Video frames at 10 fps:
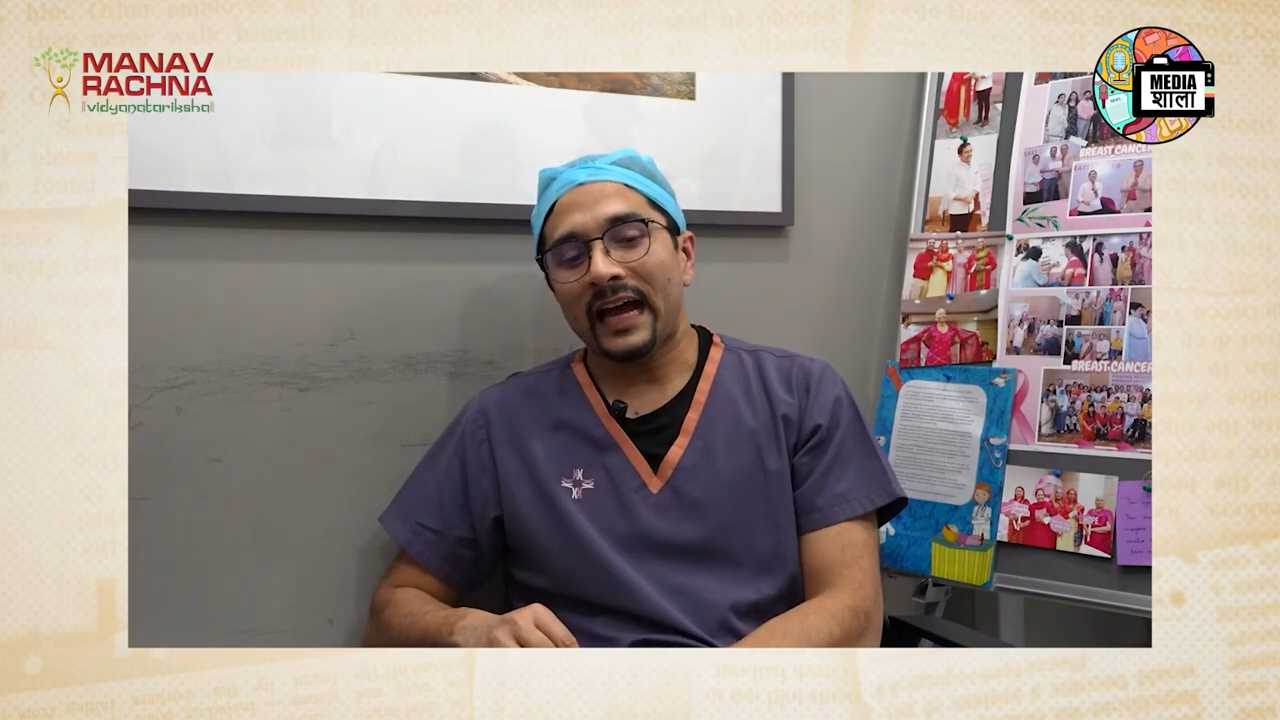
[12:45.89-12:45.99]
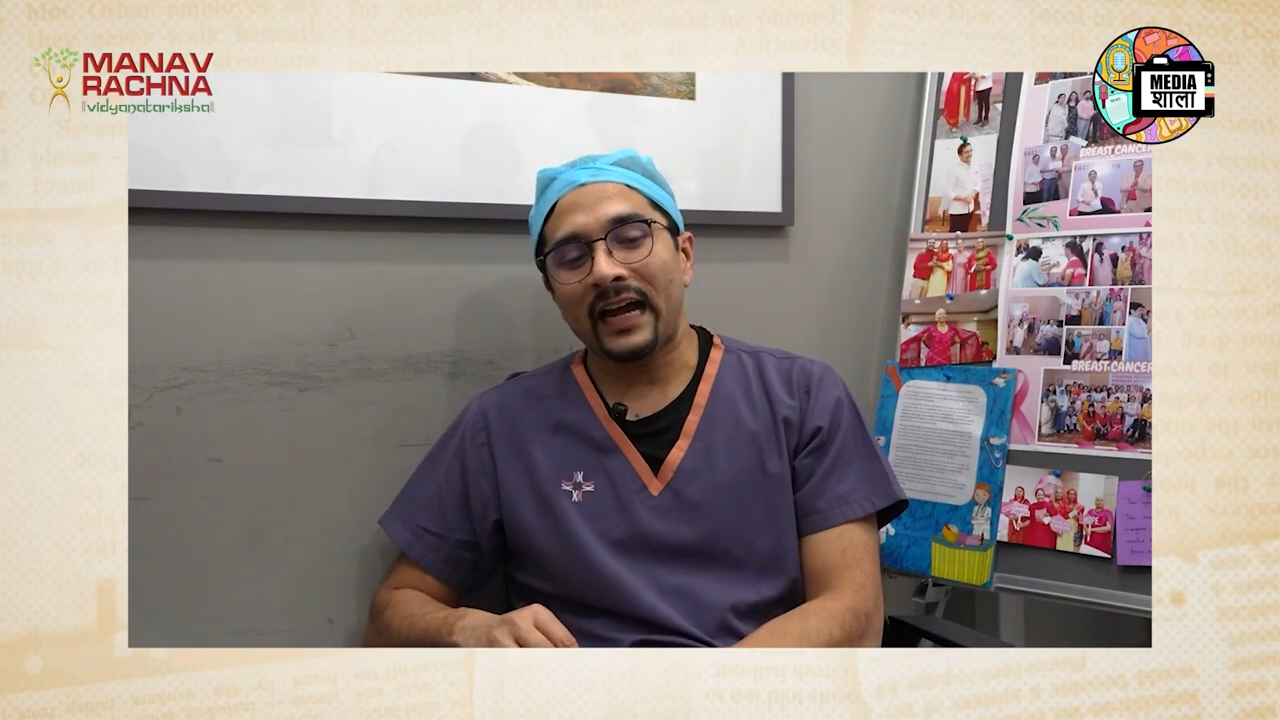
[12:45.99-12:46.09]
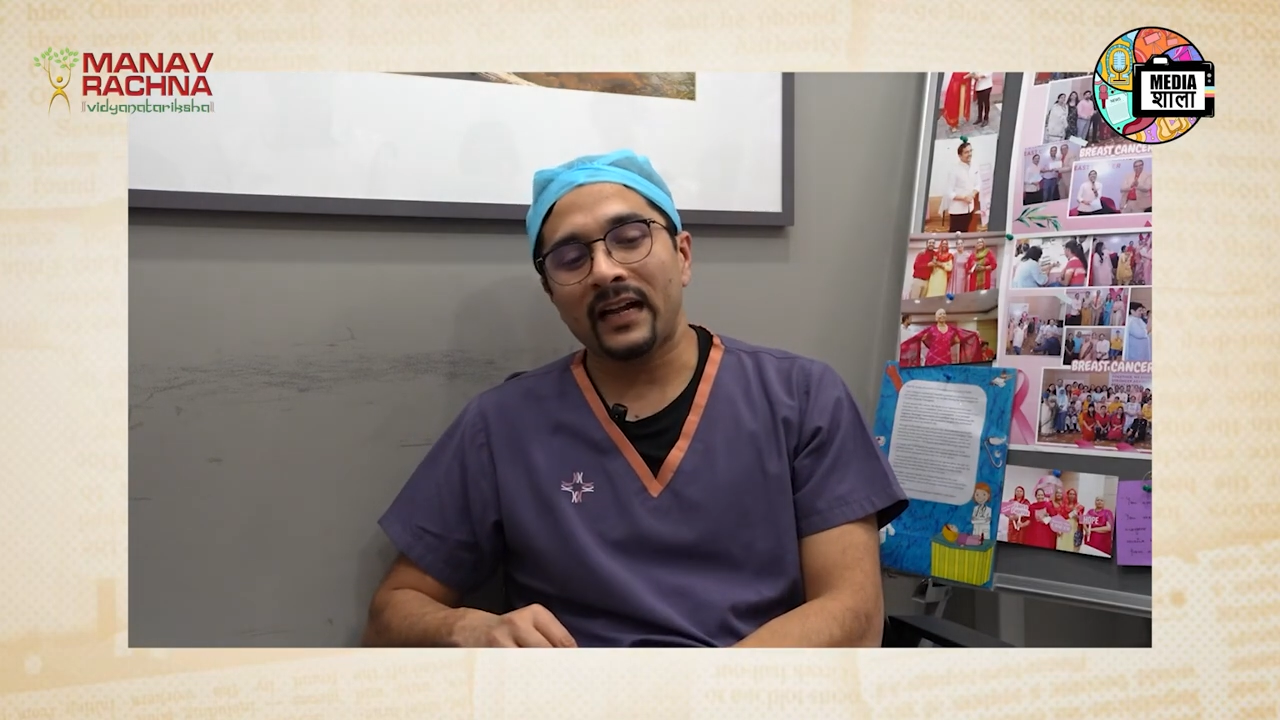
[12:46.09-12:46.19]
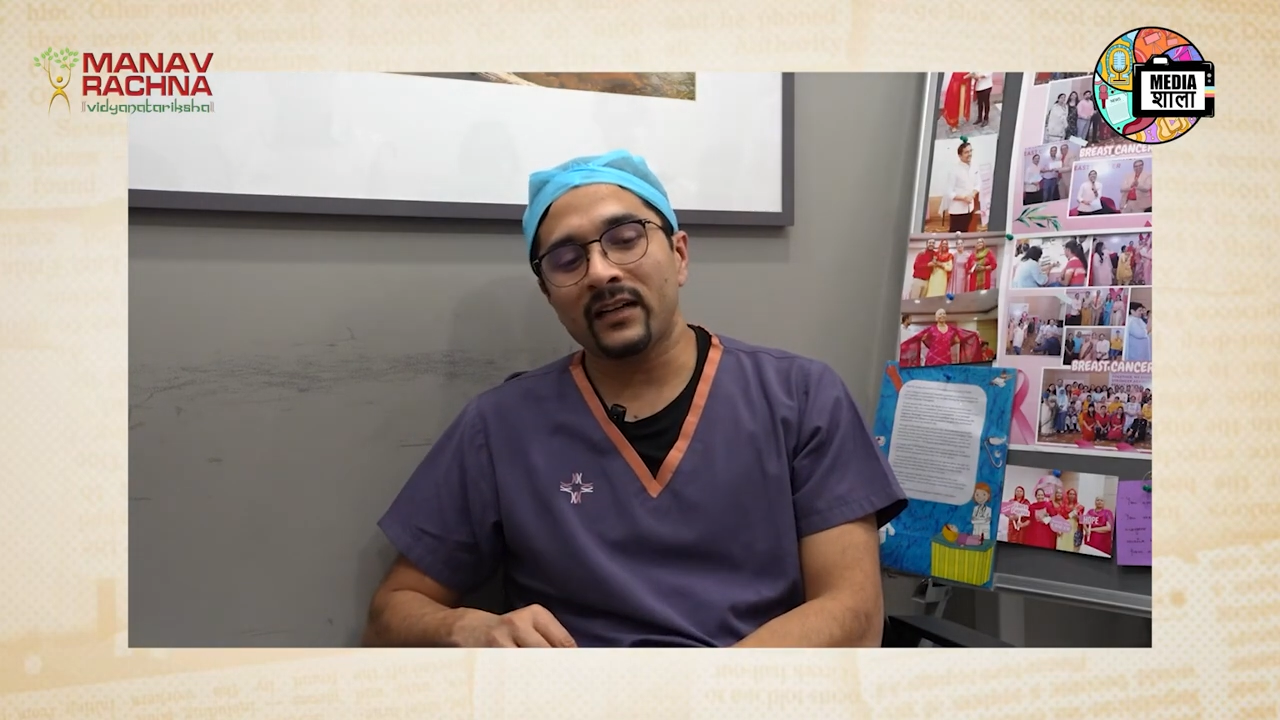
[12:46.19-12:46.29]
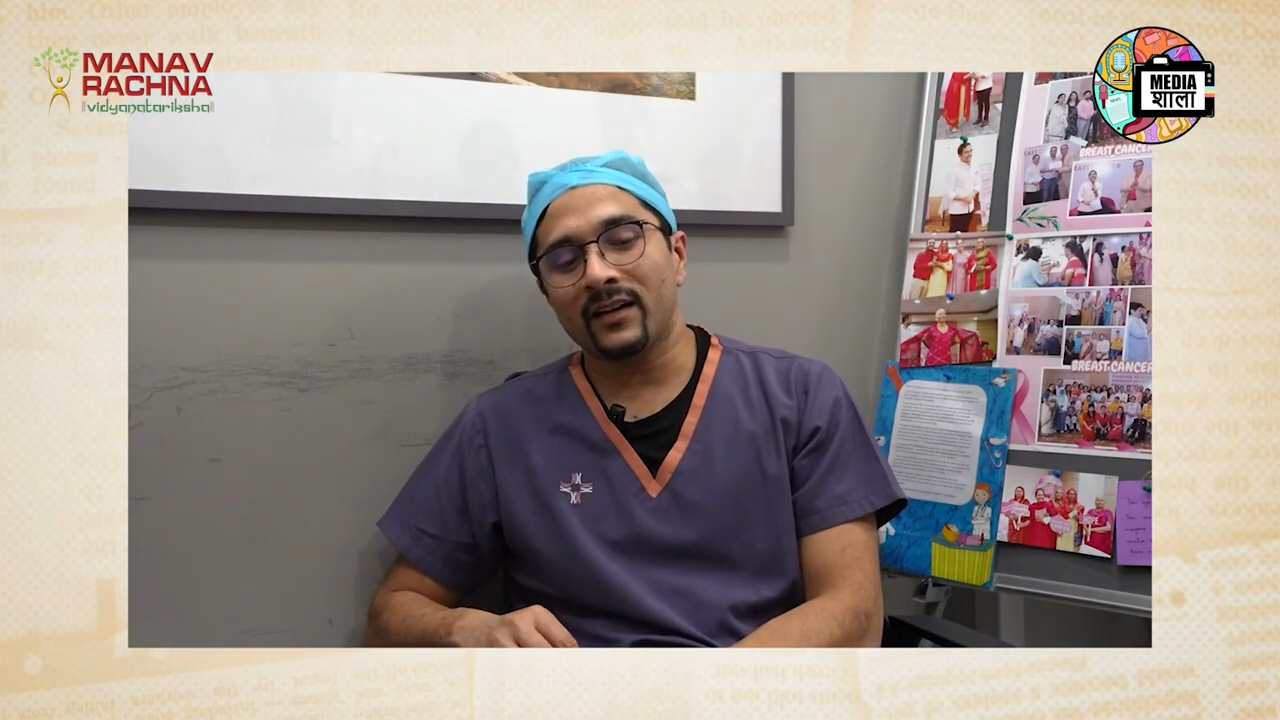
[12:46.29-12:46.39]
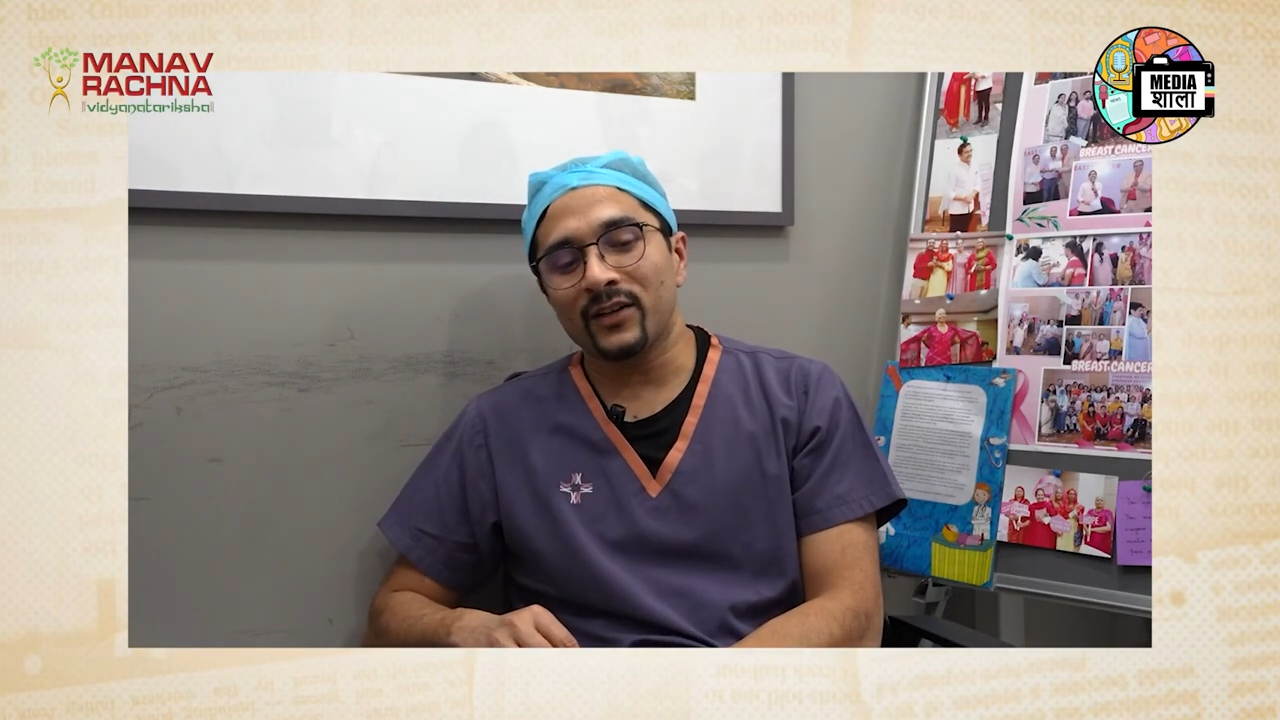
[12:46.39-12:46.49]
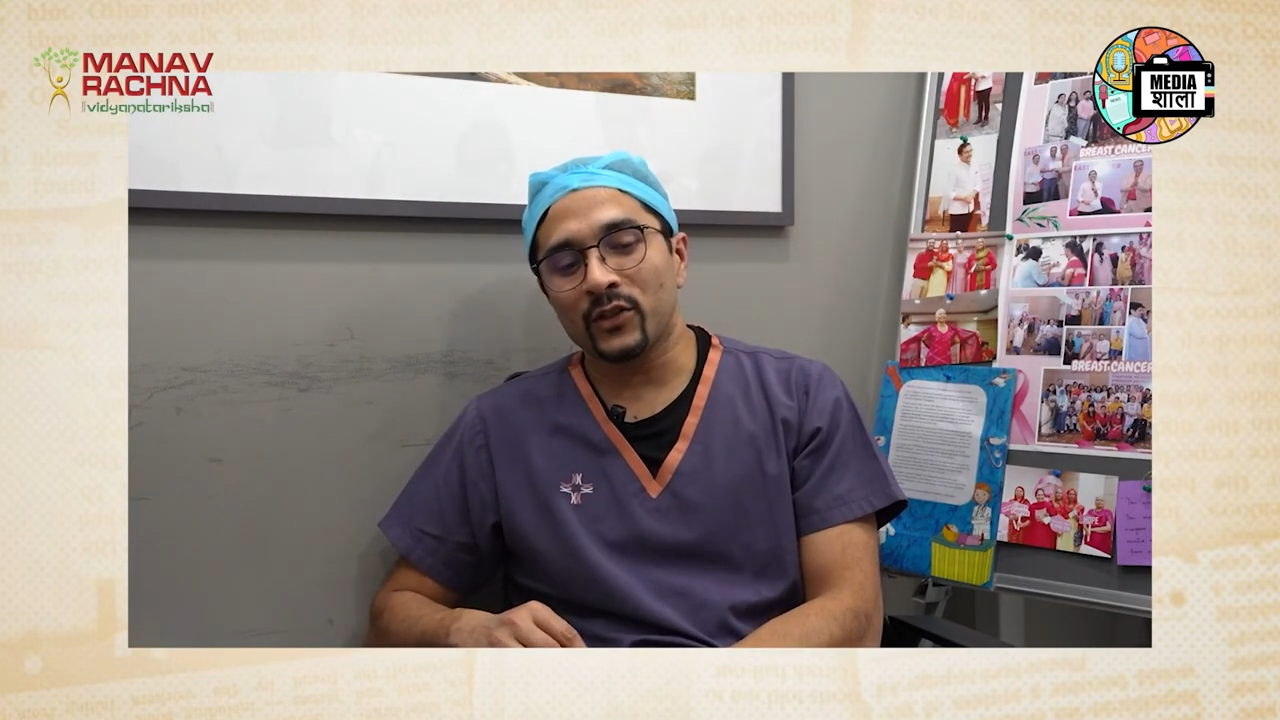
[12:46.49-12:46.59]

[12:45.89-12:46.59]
And